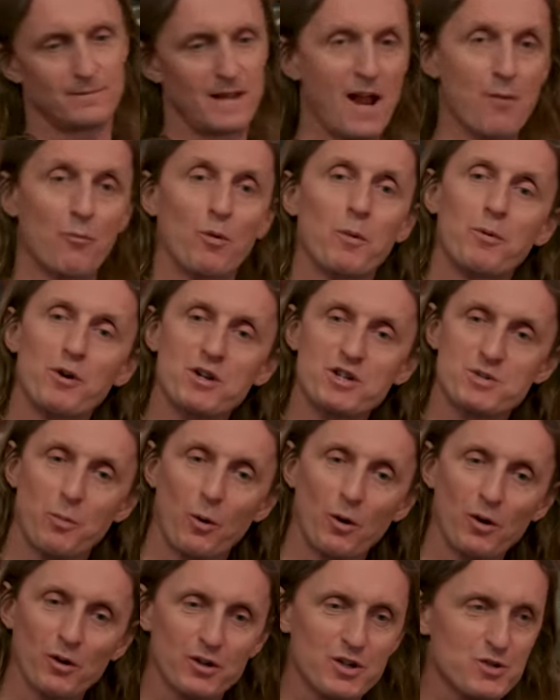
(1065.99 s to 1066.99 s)
But, and we're pretty
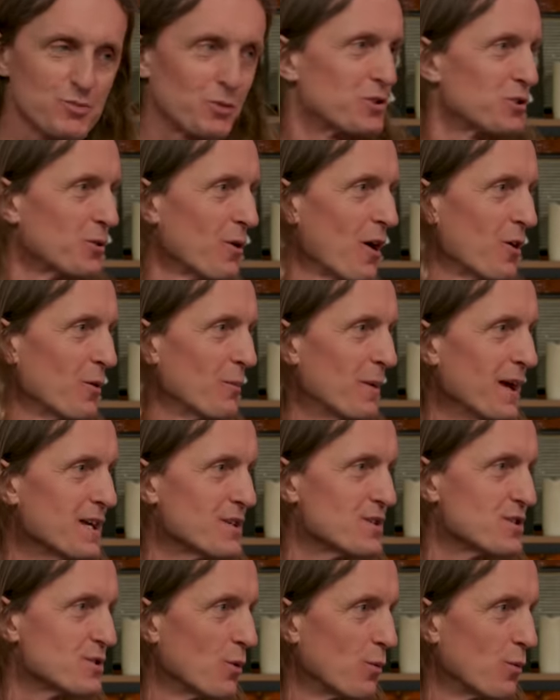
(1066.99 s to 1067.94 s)
spoiled because we're Toronto-based,